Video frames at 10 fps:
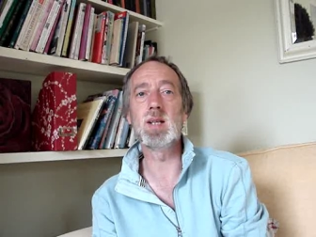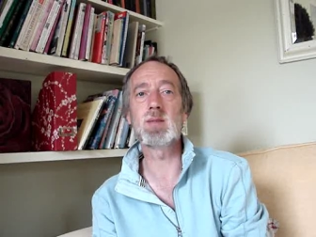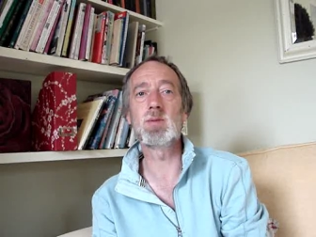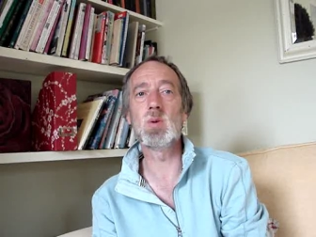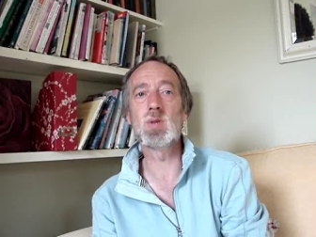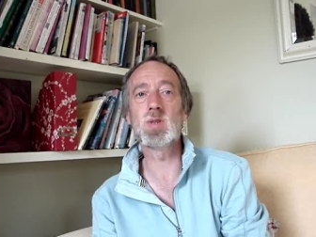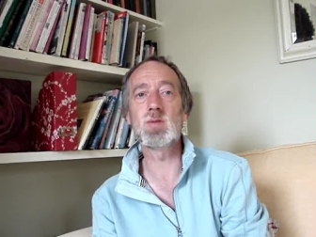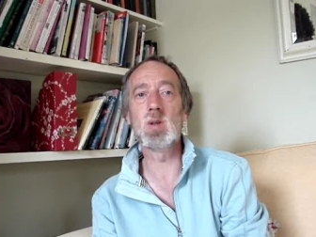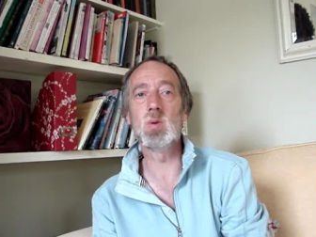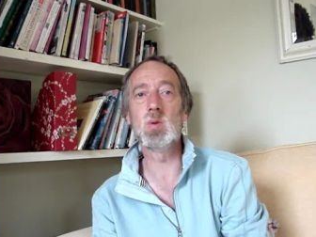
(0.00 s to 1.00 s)
is a
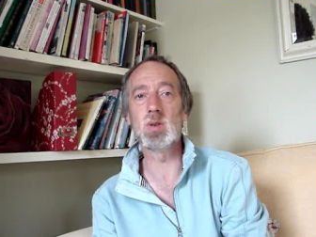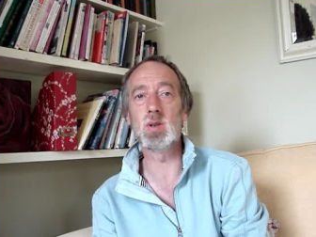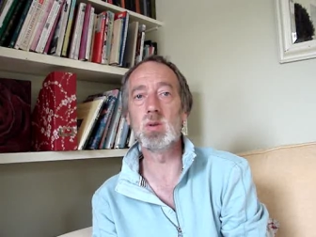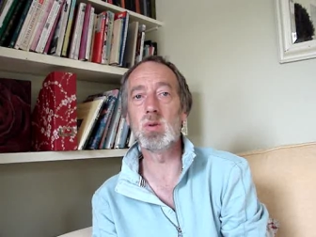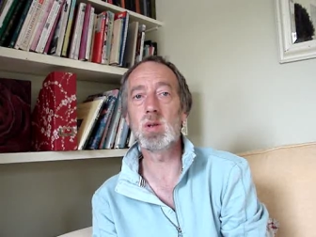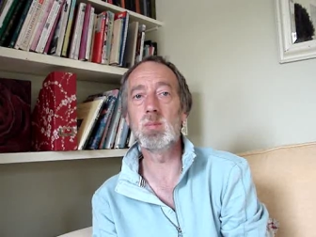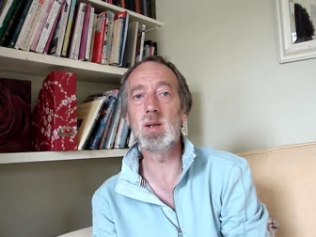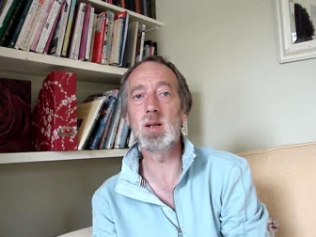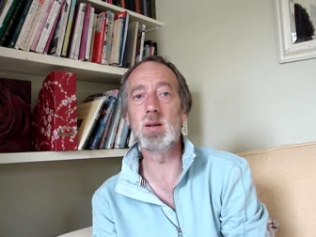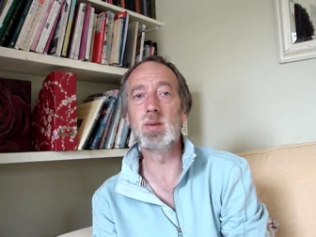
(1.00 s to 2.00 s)
forceful order or
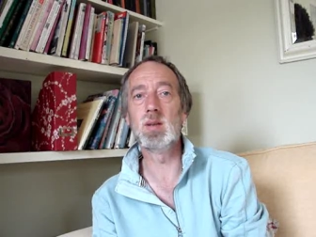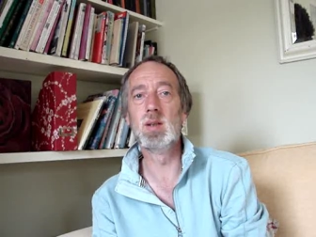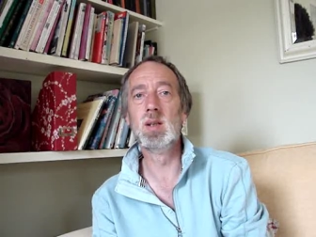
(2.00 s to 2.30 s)
command,